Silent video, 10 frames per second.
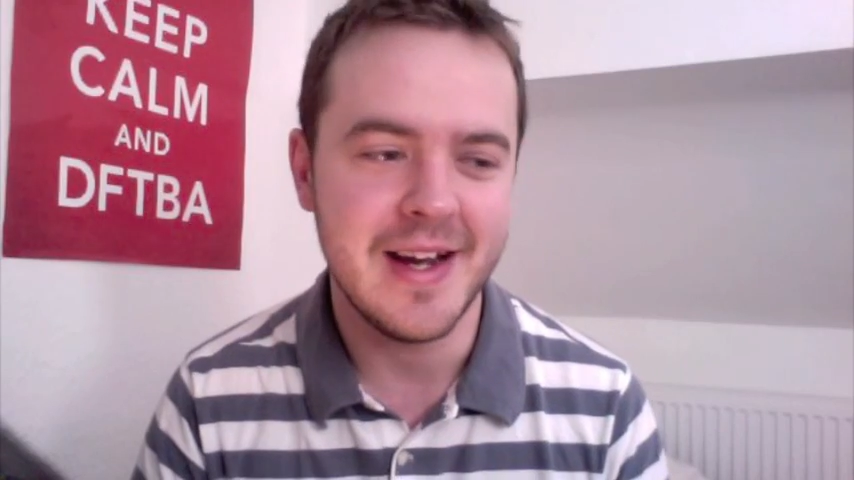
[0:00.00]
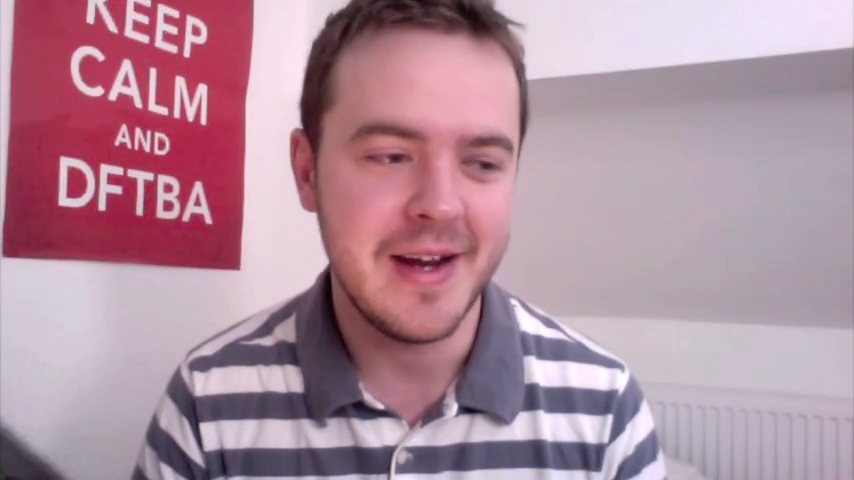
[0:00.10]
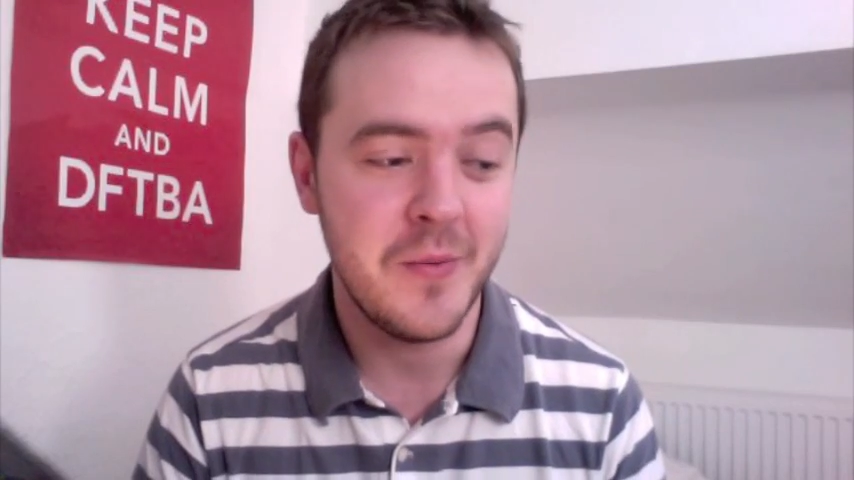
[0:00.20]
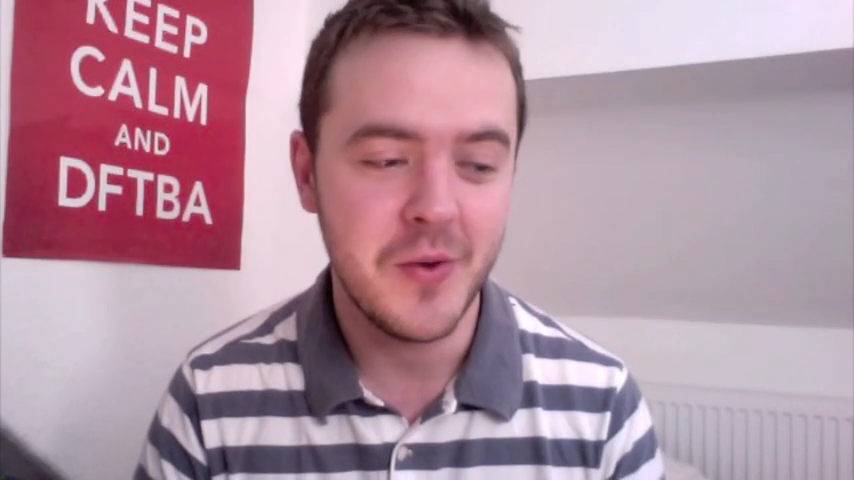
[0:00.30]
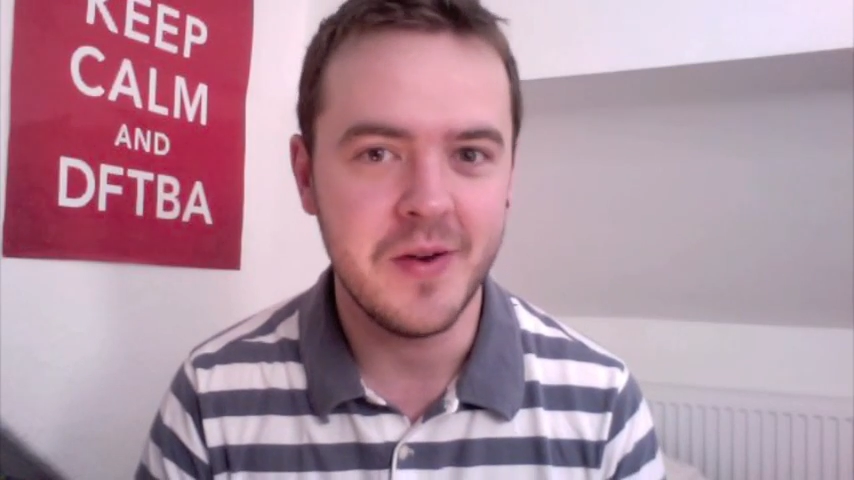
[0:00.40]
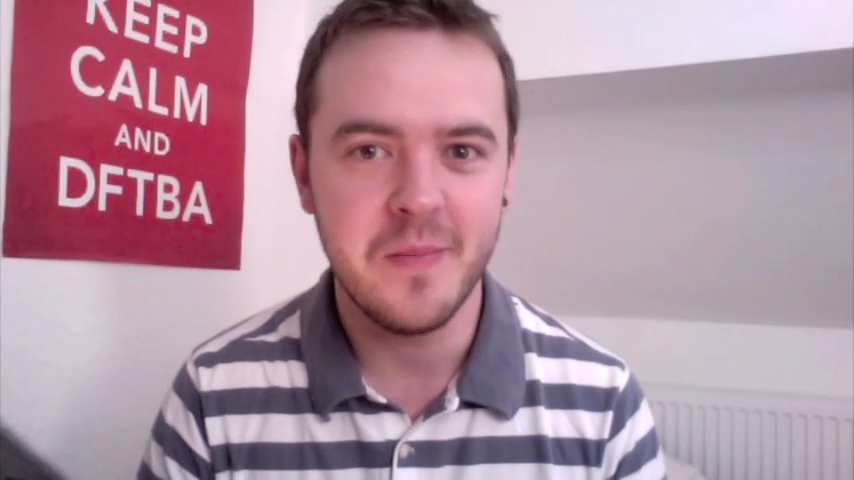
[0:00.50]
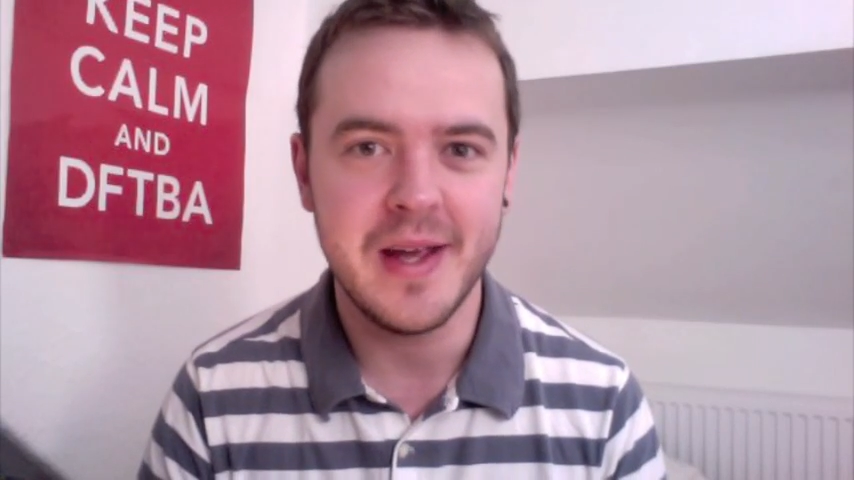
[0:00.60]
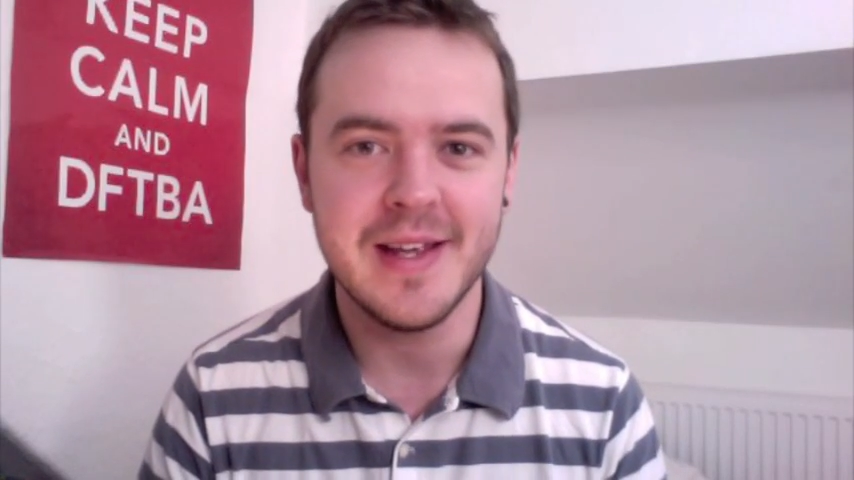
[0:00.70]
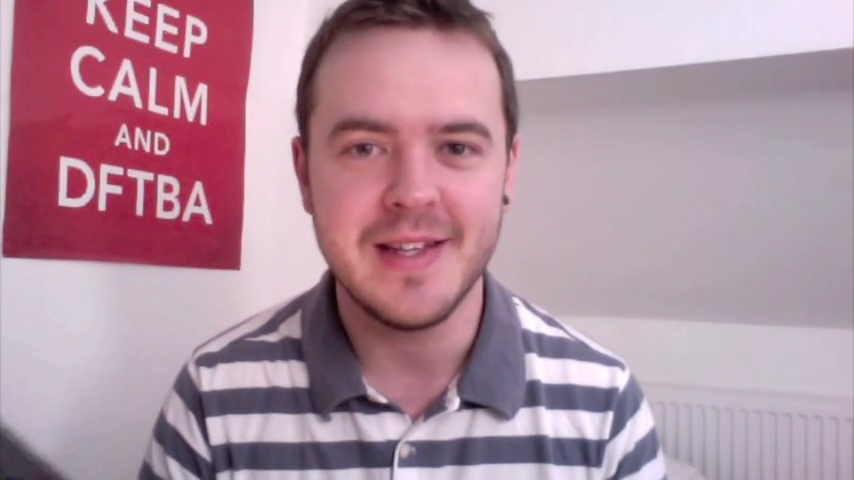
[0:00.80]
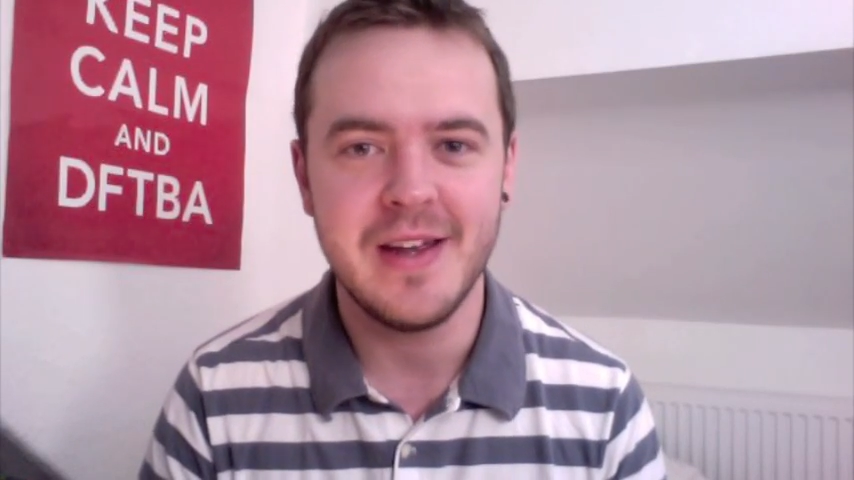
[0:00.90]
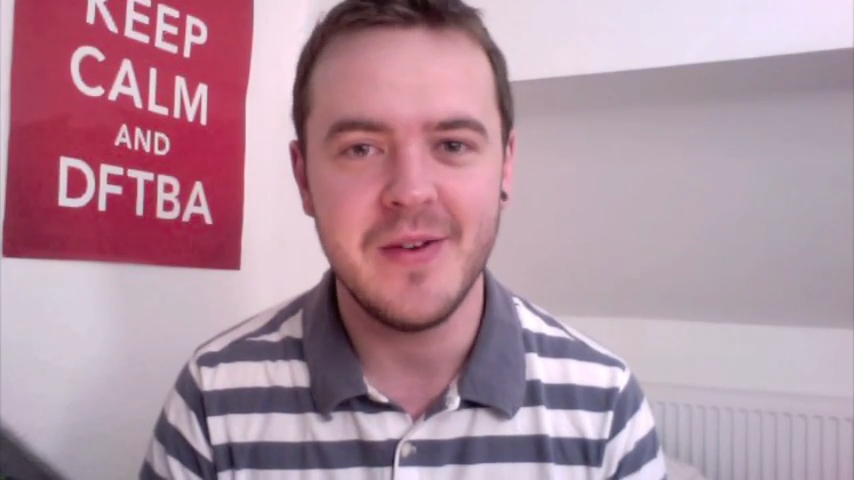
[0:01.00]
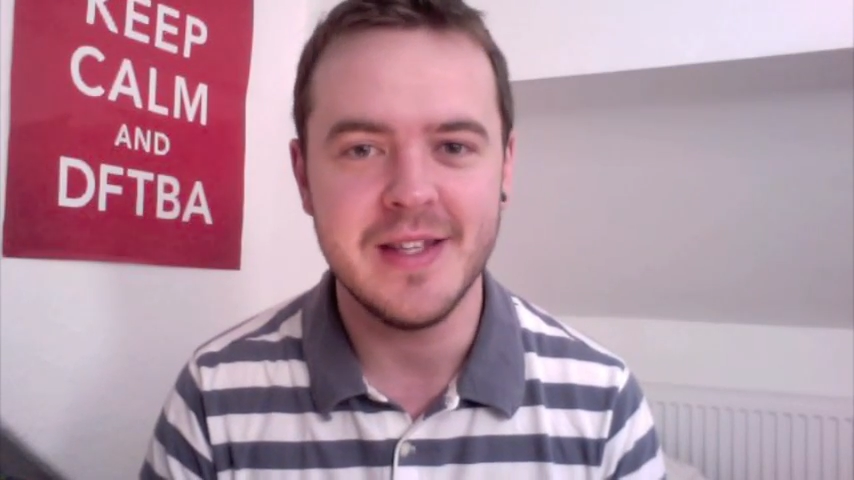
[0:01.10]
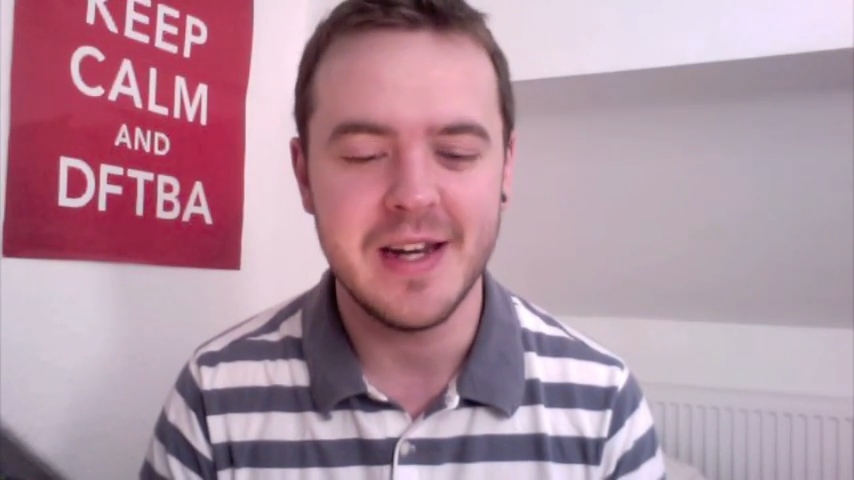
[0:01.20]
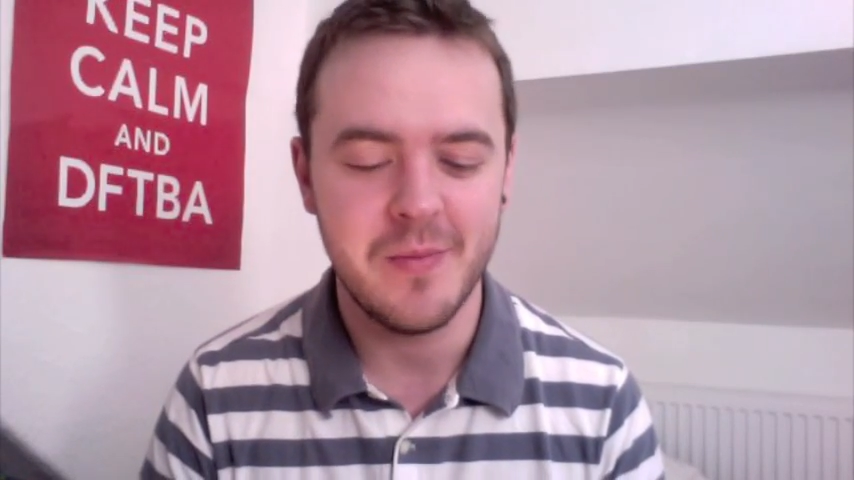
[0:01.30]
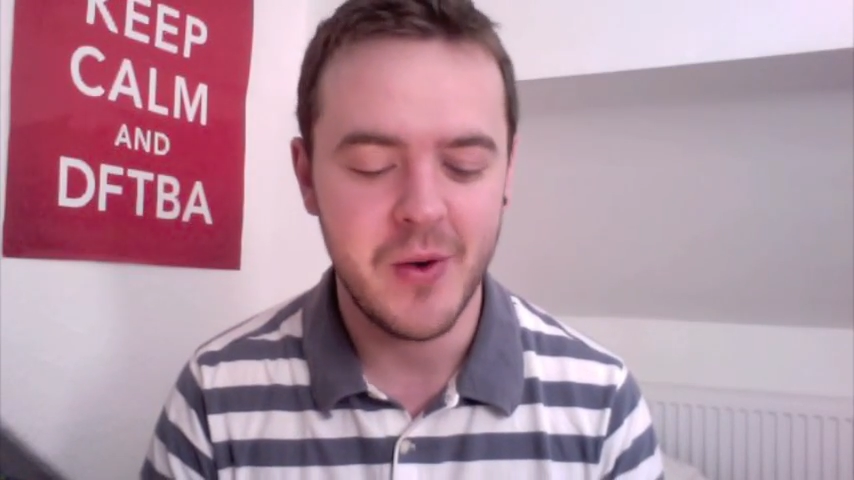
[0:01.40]
and it wouldn't be a
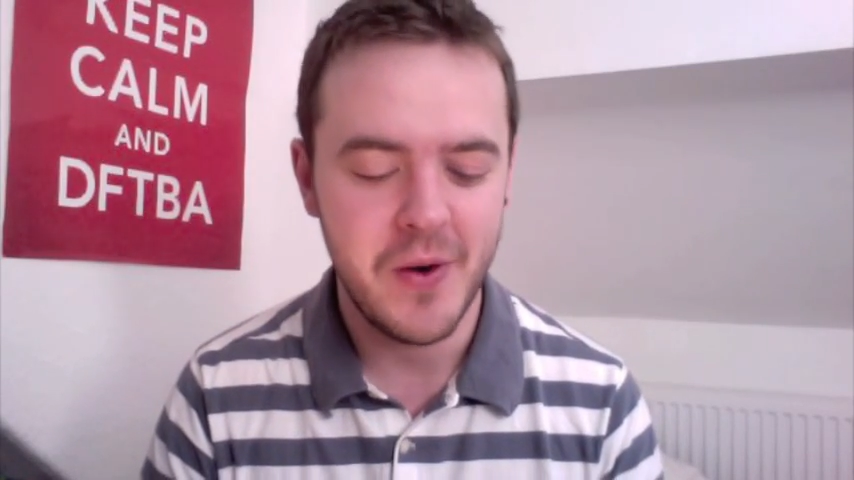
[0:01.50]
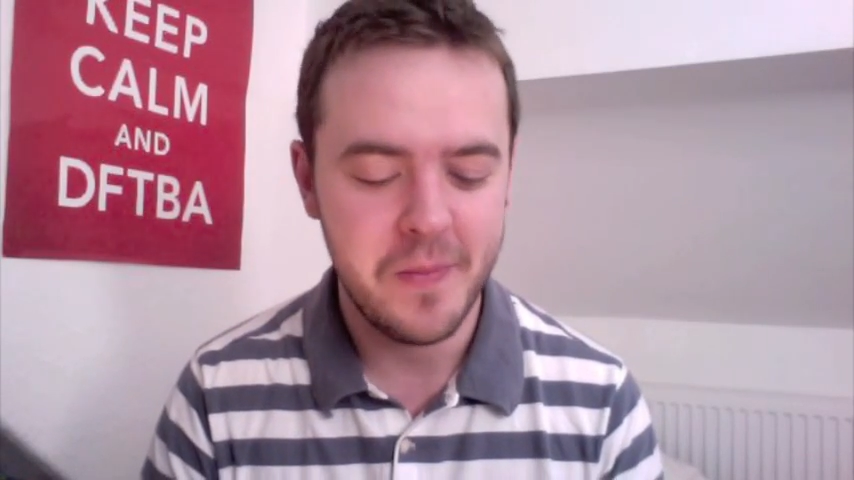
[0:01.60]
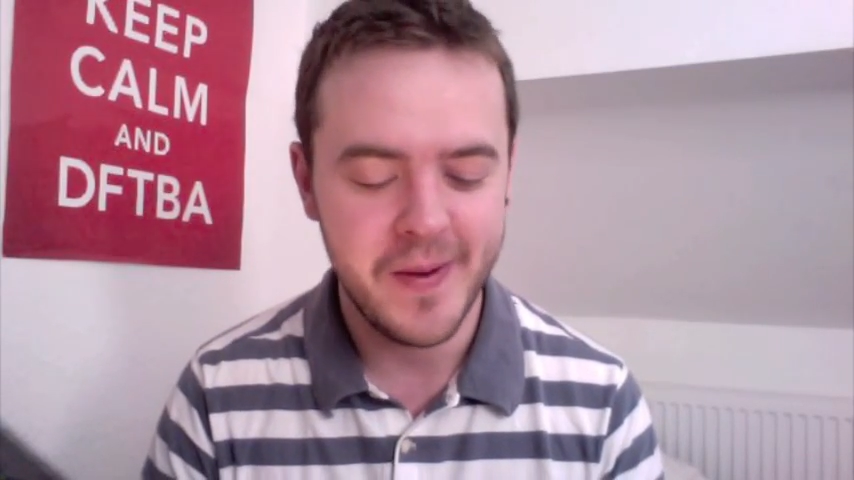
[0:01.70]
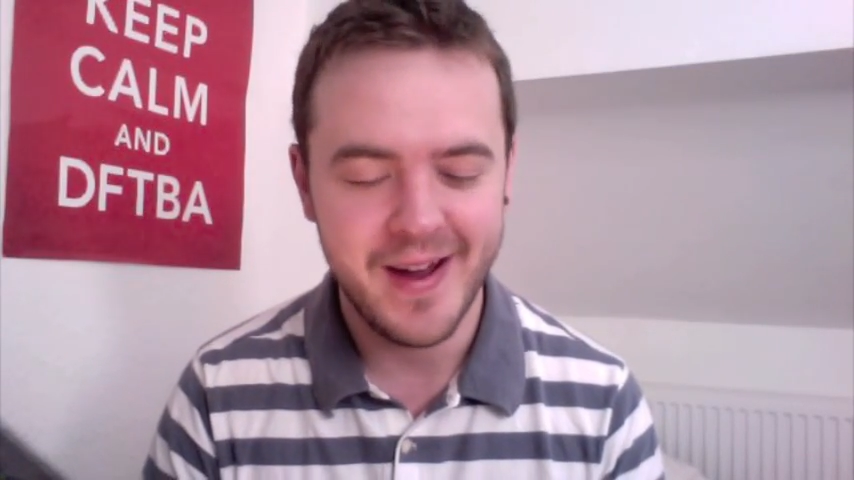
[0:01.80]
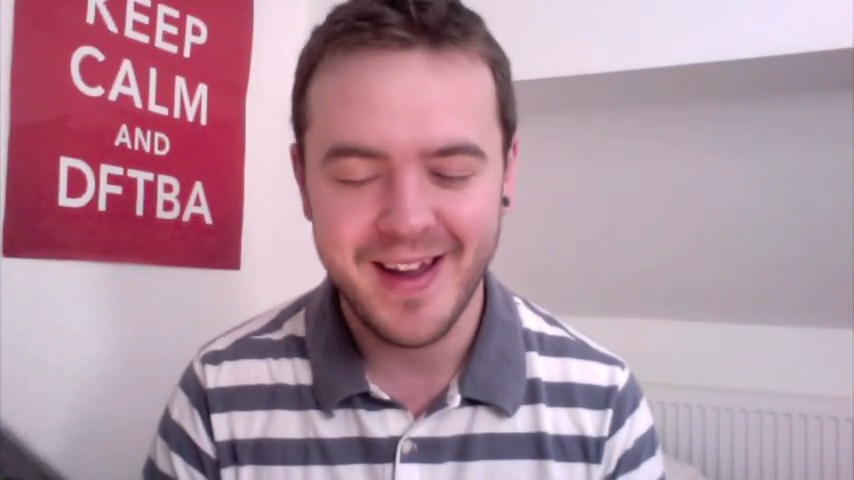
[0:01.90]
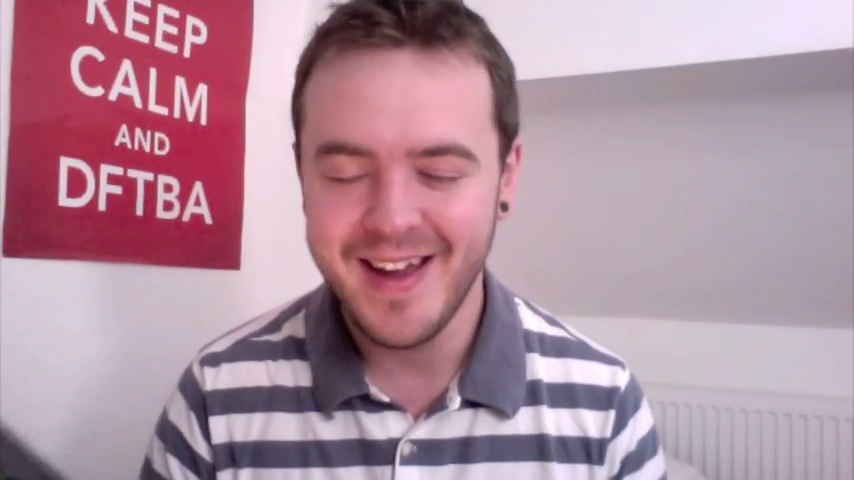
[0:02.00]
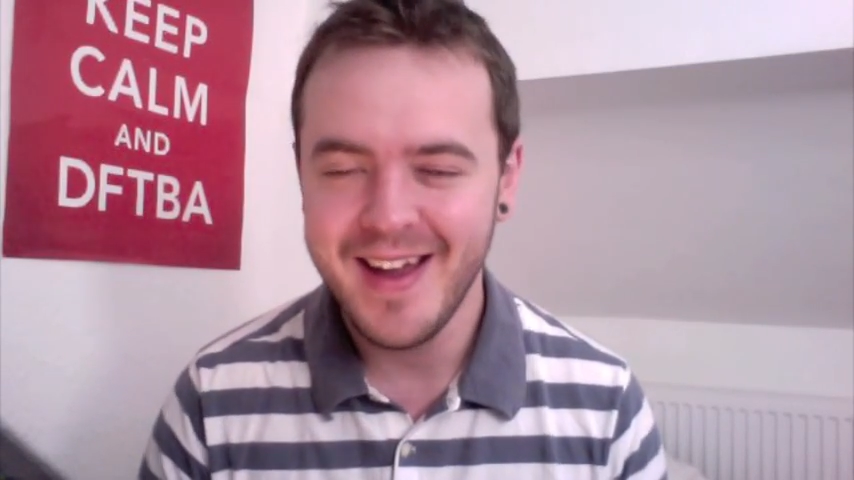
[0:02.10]
series anymore. But